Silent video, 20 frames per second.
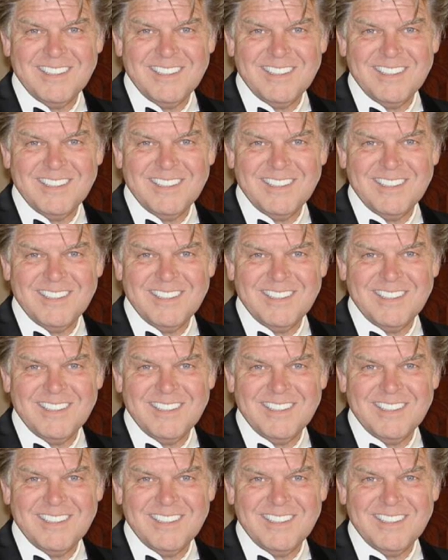
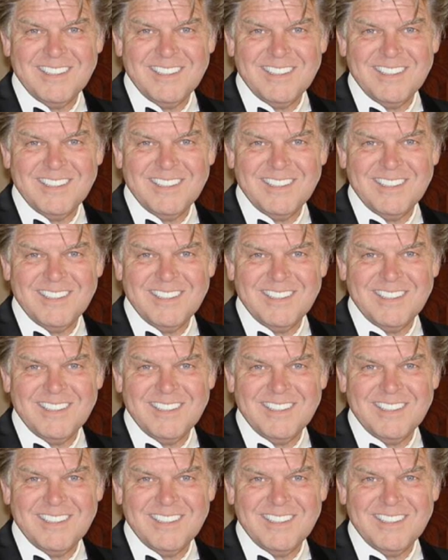
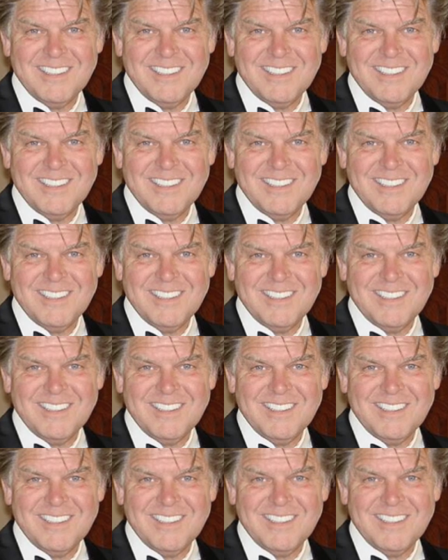
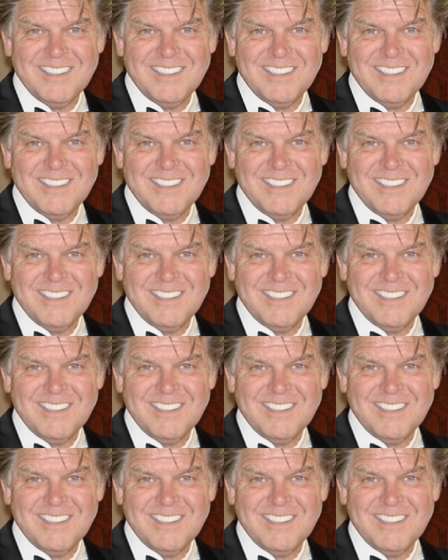
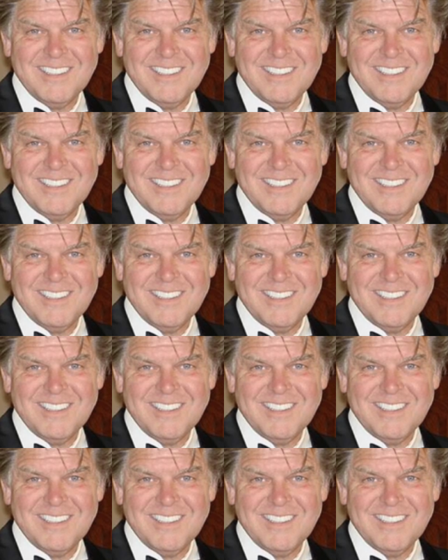
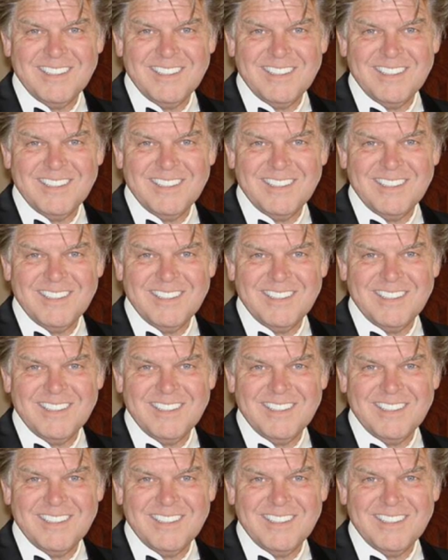This is a still picture; no speech is visible.